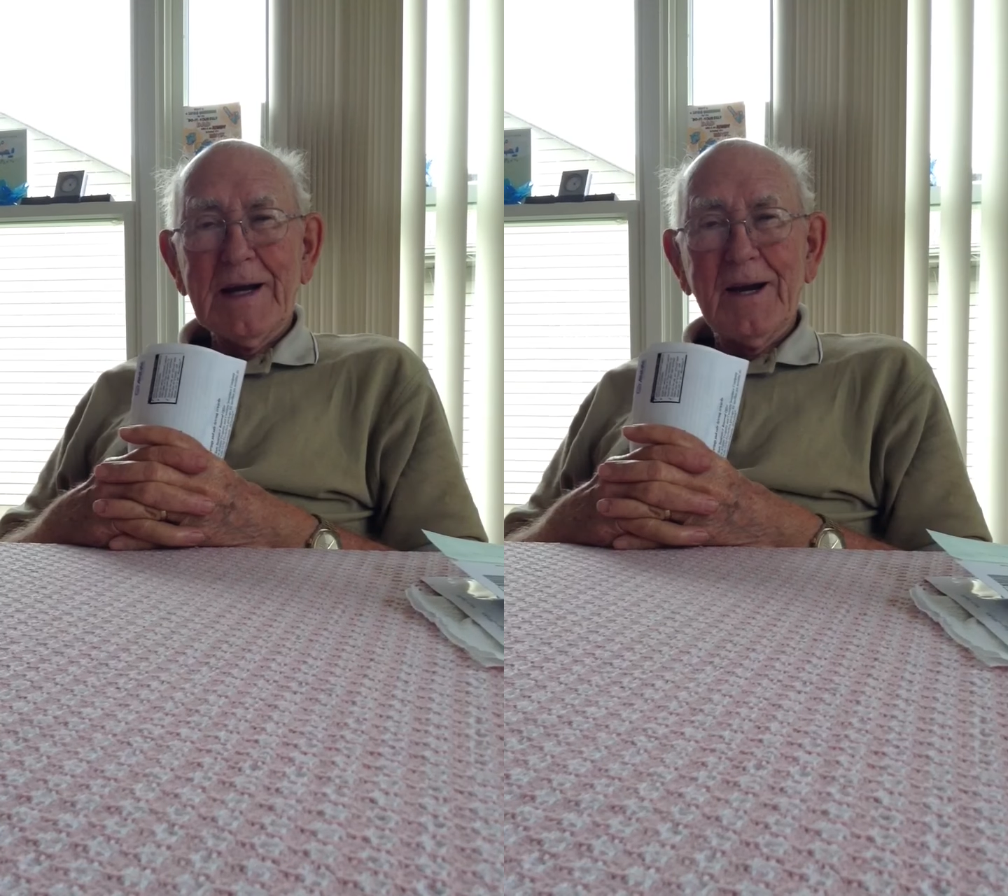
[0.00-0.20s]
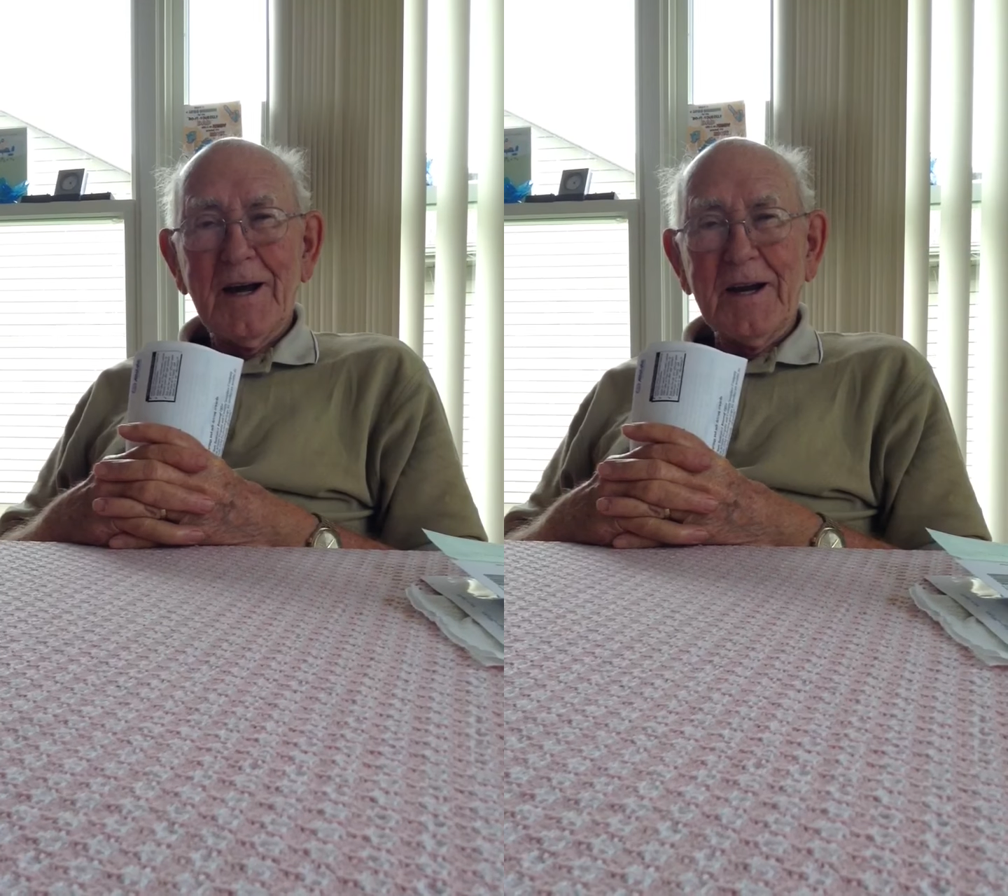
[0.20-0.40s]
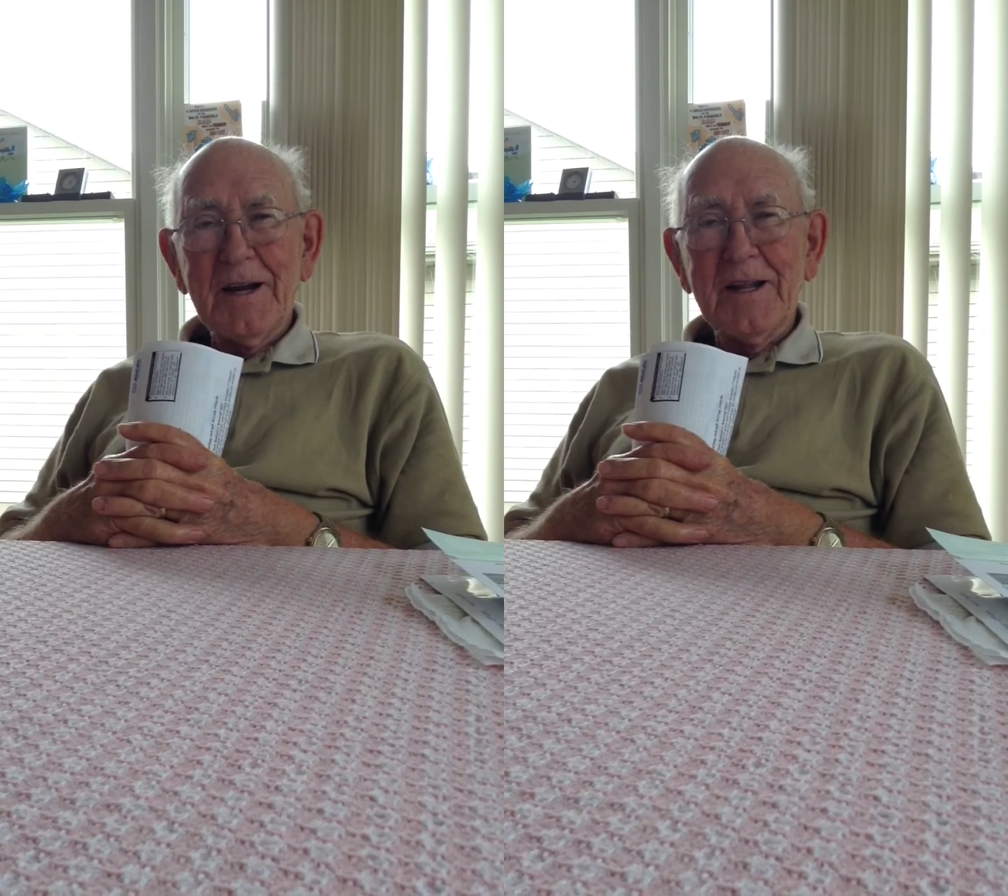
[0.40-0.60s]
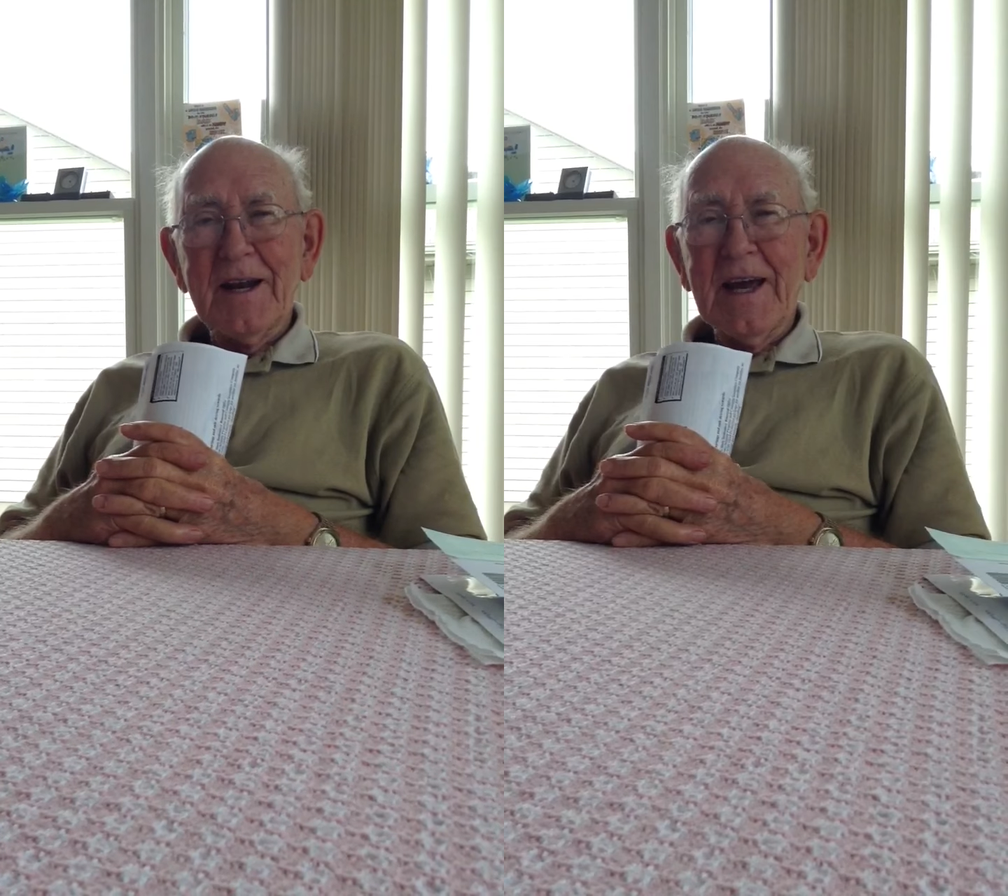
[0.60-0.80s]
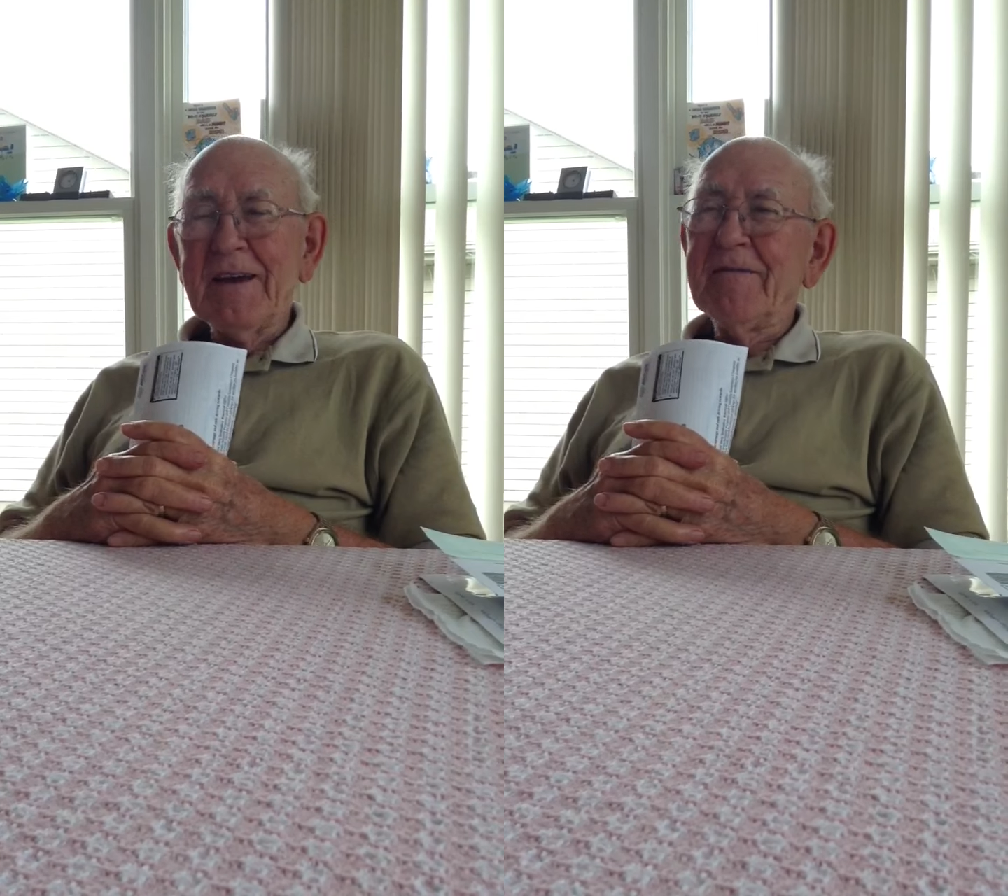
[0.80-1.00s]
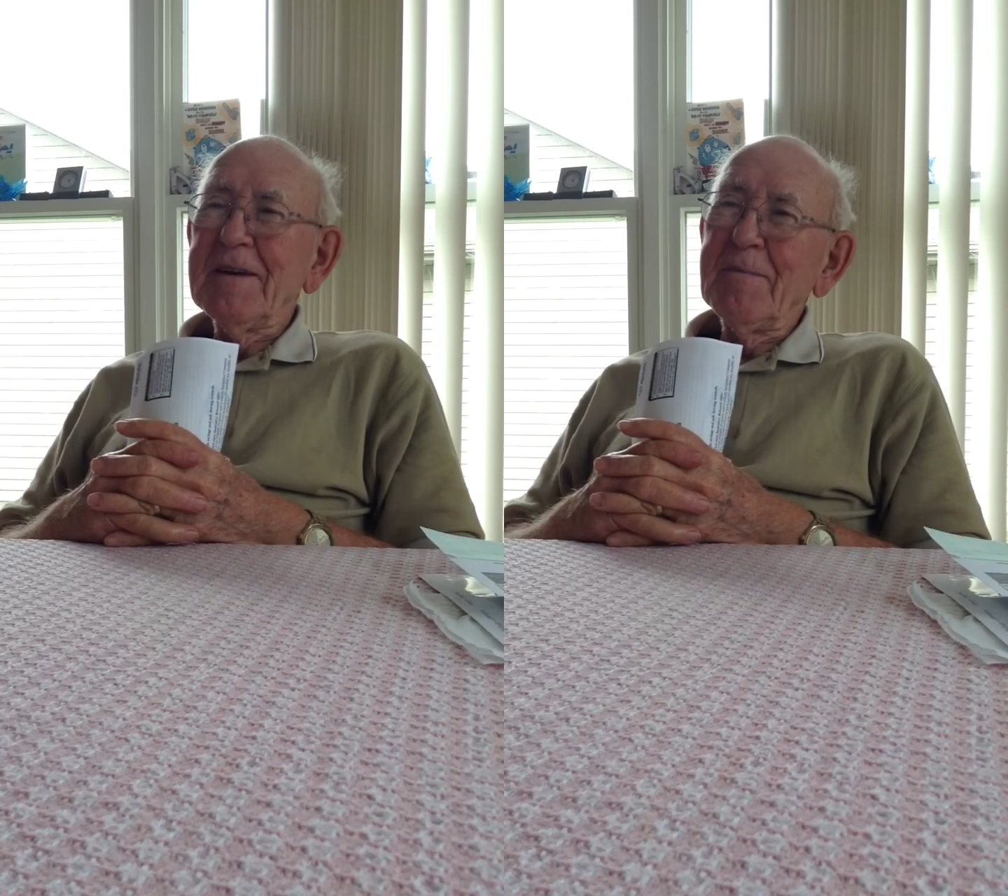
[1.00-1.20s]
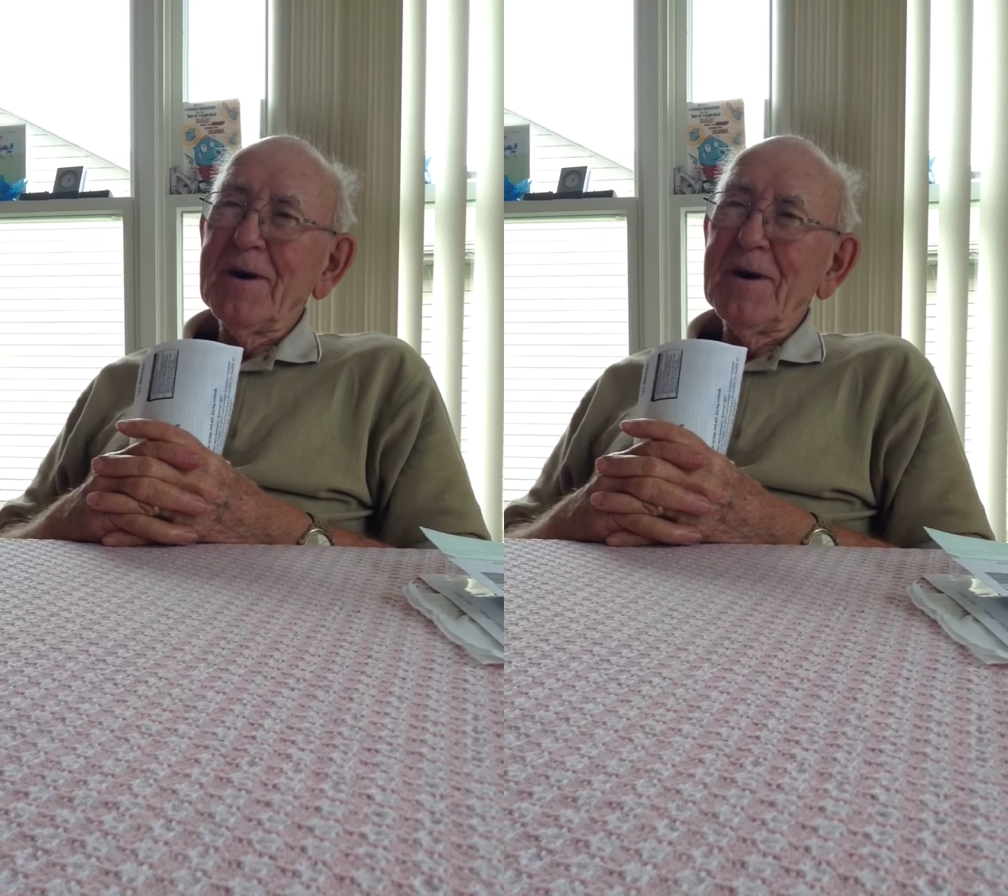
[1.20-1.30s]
I got in the Navy,